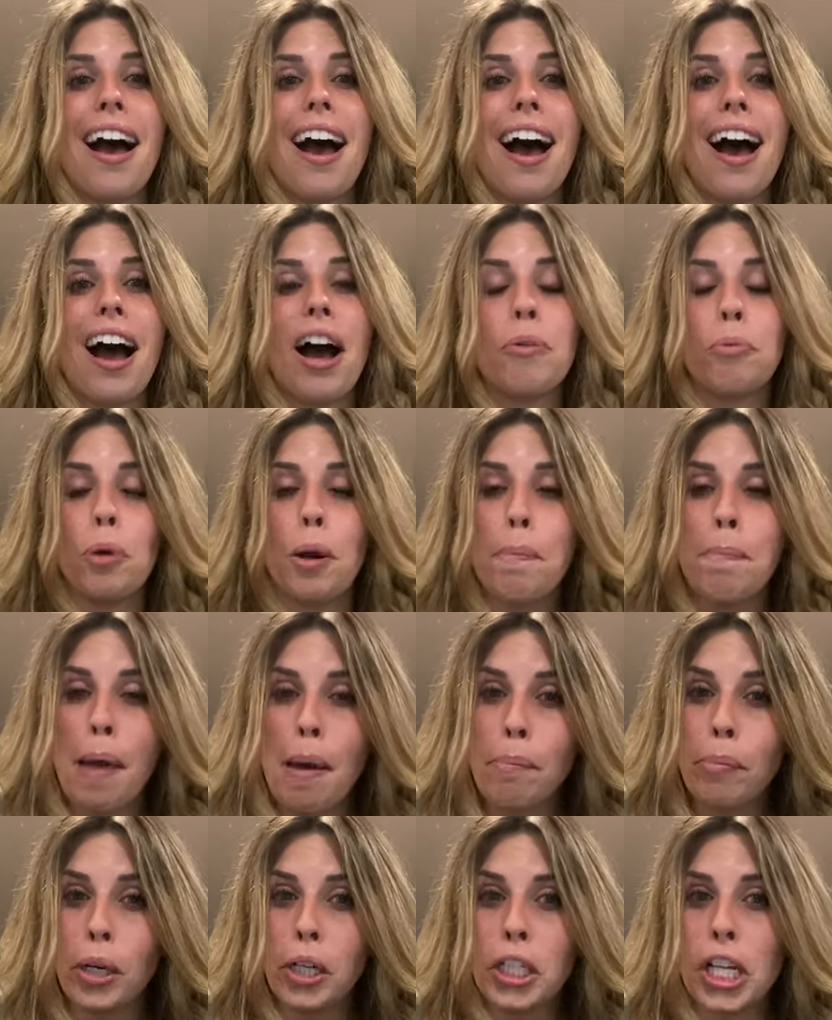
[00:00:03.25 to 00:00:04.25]
Uh,
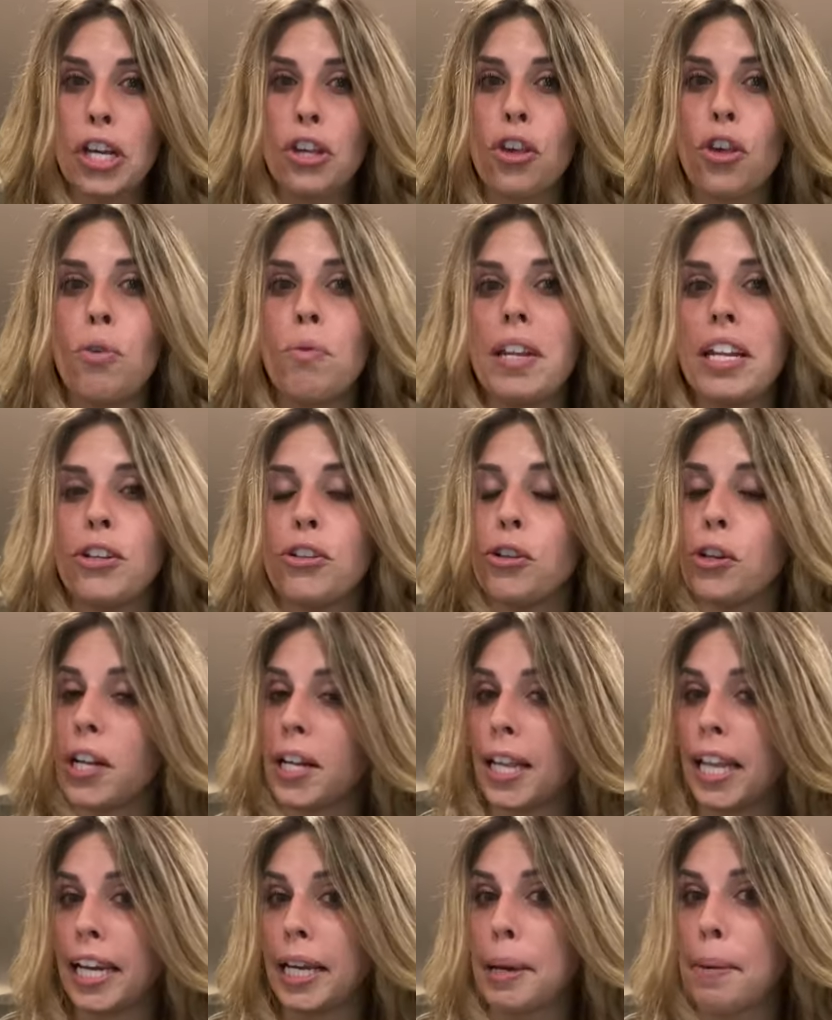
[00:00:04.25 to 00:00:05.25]
remember that you need to
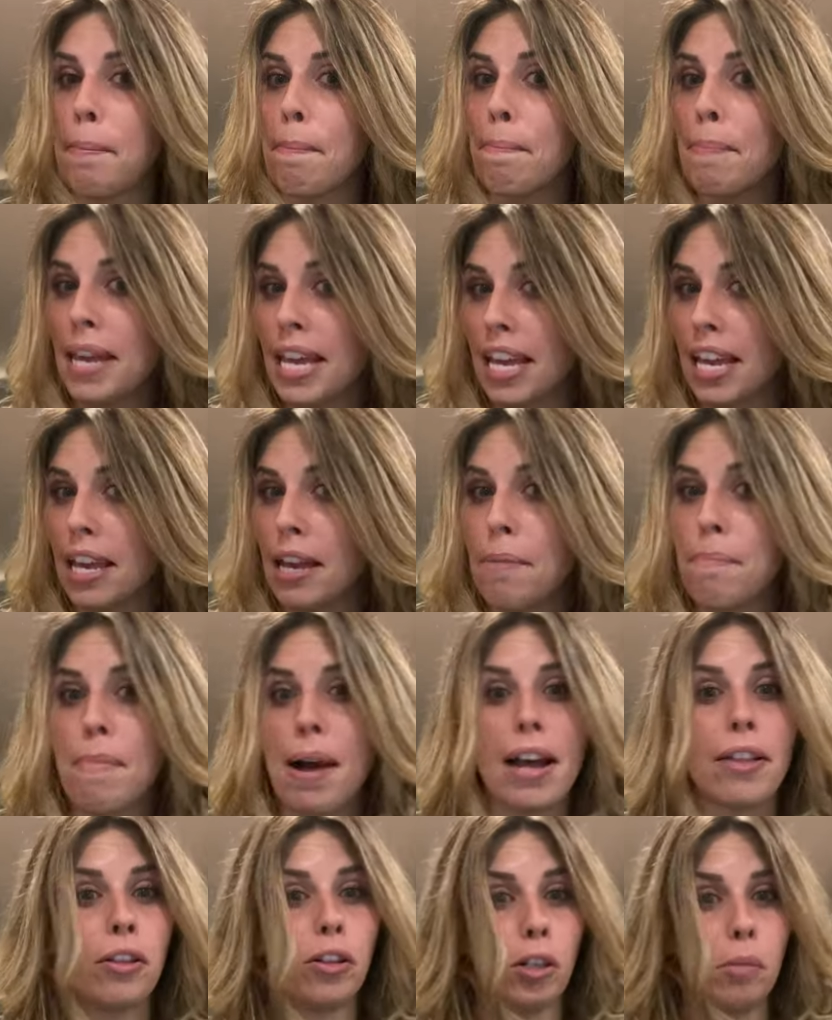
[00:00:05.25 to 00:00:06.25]
click me,
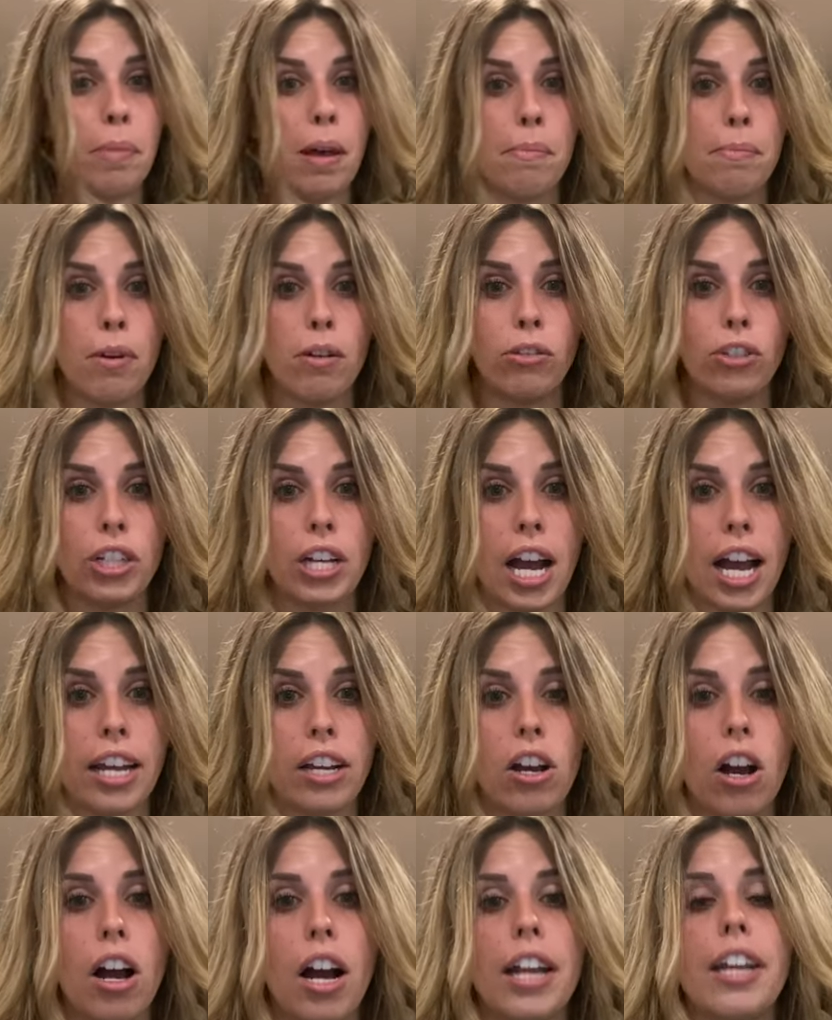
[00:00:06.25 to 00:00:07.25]
my little Bitmoji
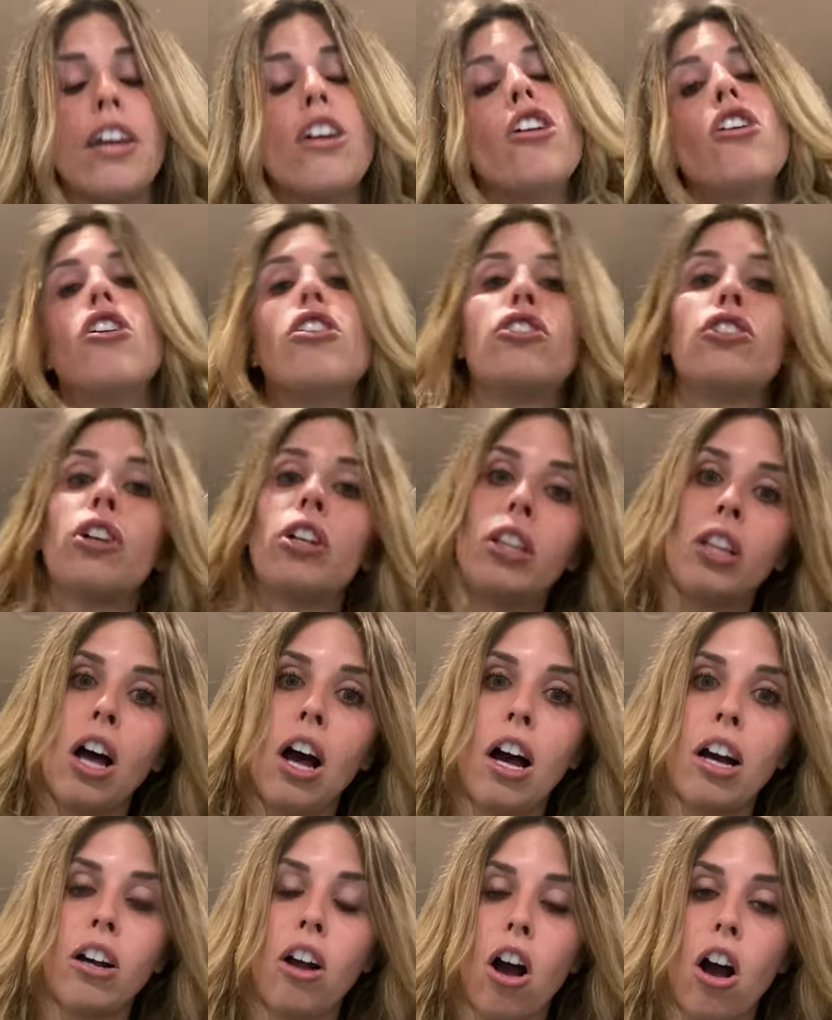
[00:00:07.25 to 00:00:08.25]
icon, to
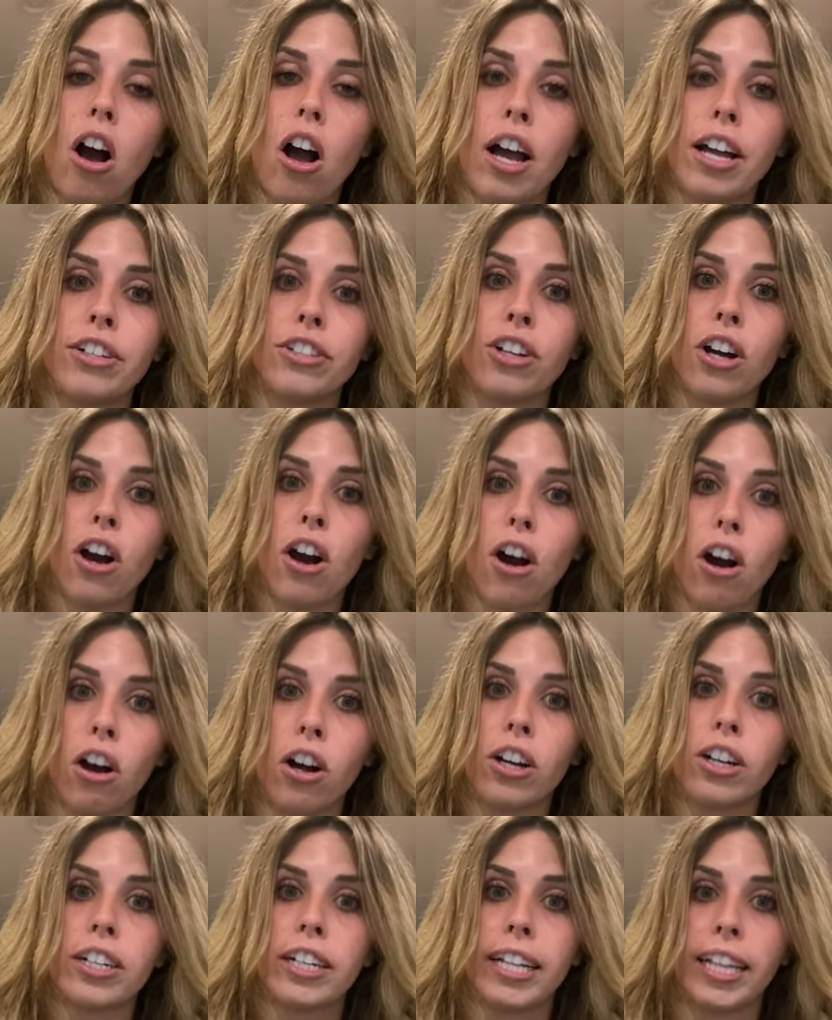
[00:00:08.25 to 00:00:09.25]
log on to
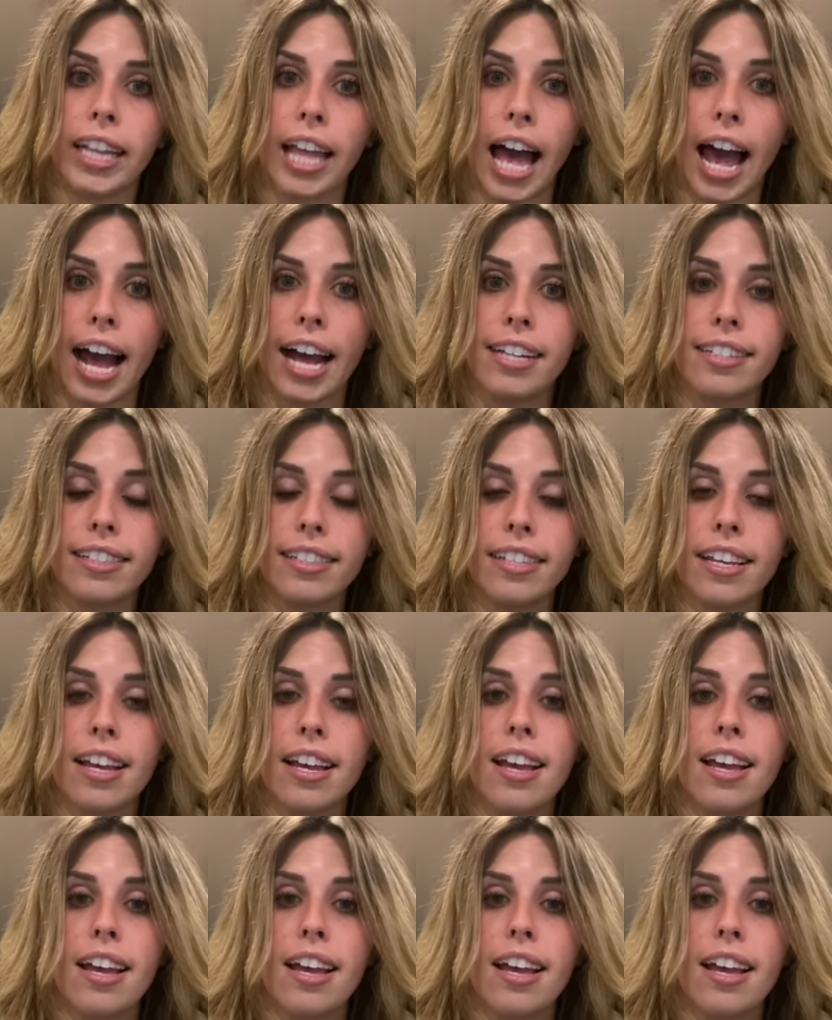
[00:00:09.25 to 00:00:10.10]
our class,